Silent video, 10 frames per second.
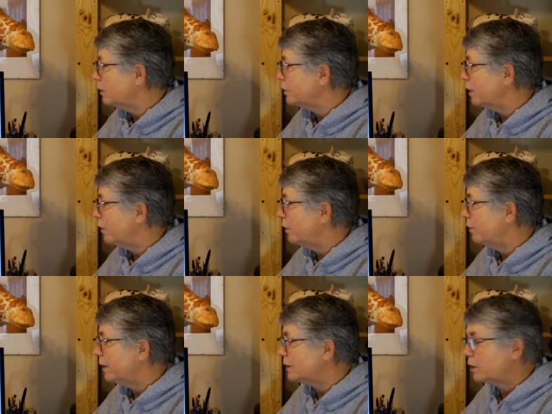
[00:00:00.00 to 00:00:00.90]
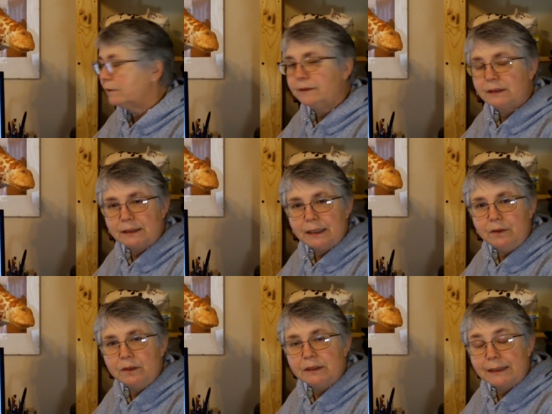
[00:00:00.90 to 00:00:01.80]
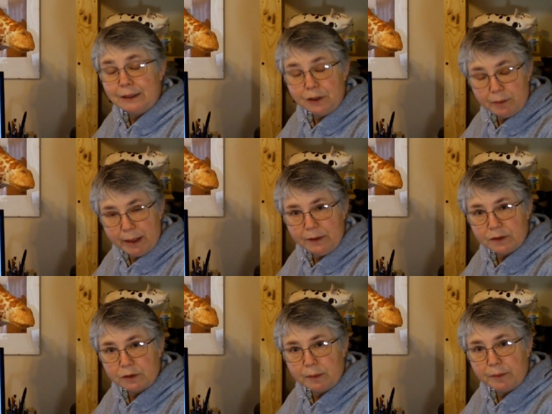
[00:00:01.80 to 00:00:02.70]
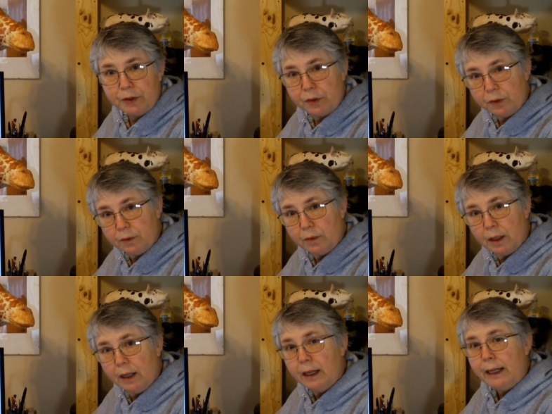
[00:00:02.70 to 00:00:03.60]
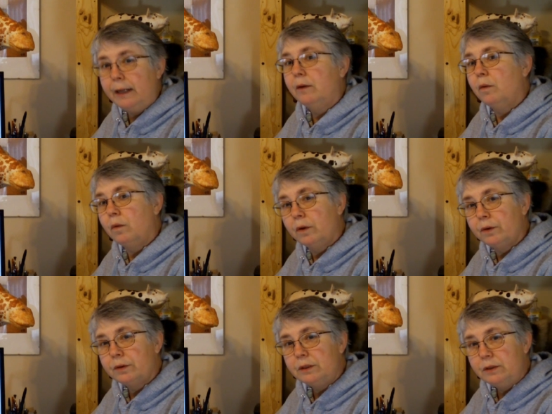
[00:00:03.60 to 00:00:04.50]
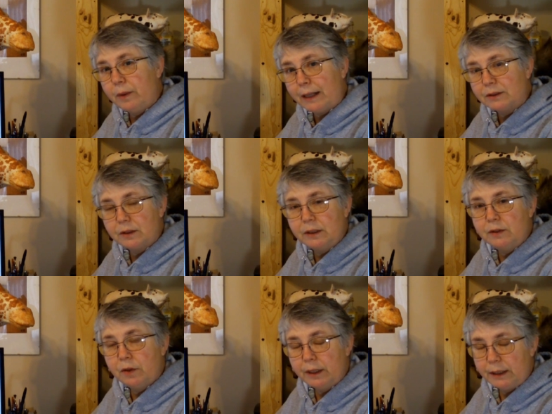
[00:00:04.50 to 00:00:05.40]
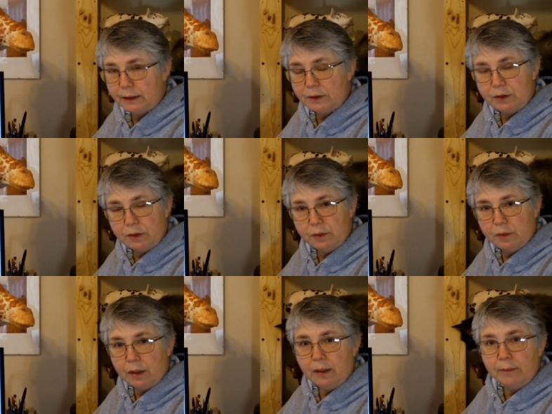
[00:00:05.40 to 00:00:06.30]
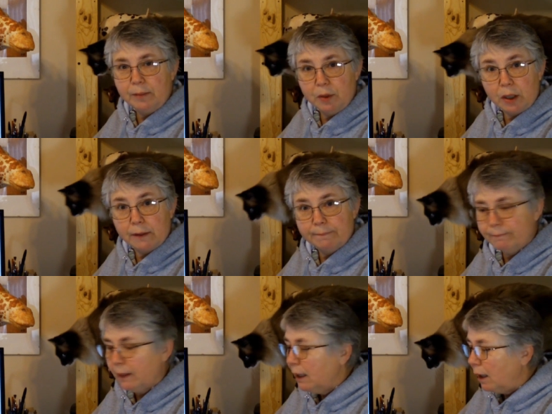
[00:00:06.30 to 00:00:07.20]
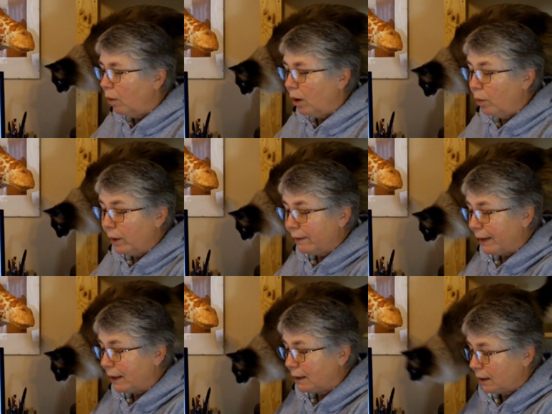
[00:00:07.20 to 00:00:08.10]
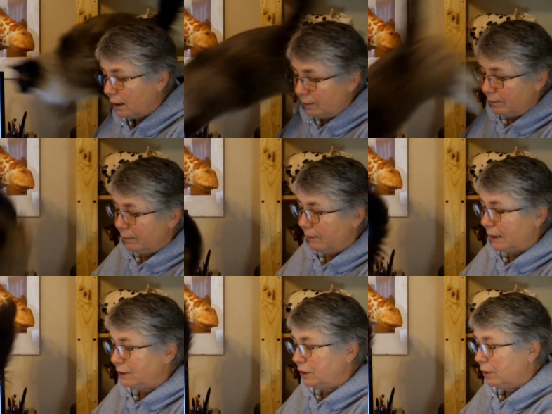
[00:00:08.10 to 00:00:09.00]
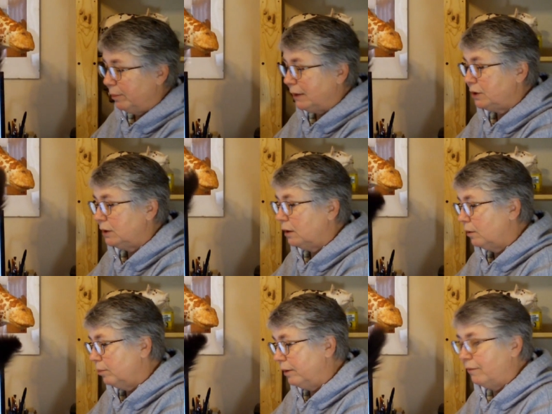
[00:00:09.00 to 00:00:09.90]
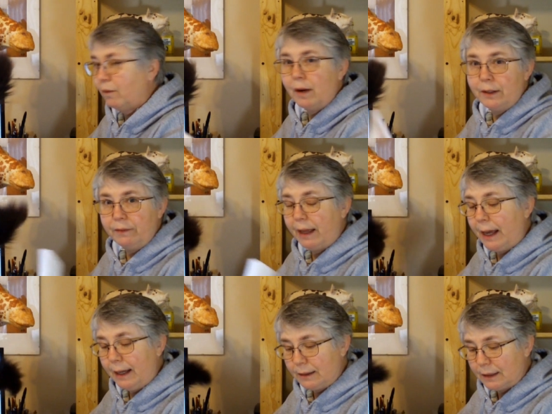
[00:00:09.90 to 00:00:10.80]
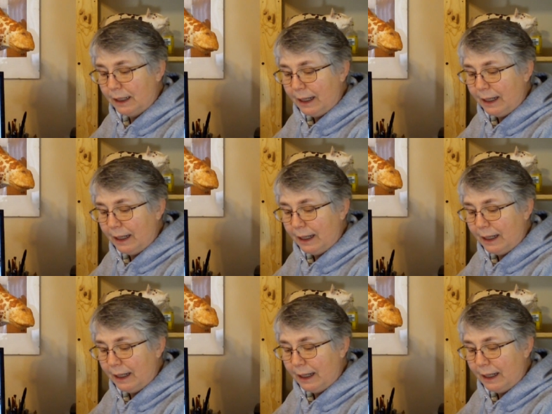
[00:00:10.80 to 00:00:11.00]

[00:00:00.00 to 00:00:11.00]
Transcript: I'll show you the services that you can send your manuscript to in order to actually turn it into a book. Oh, one thing I should mention though before I do that.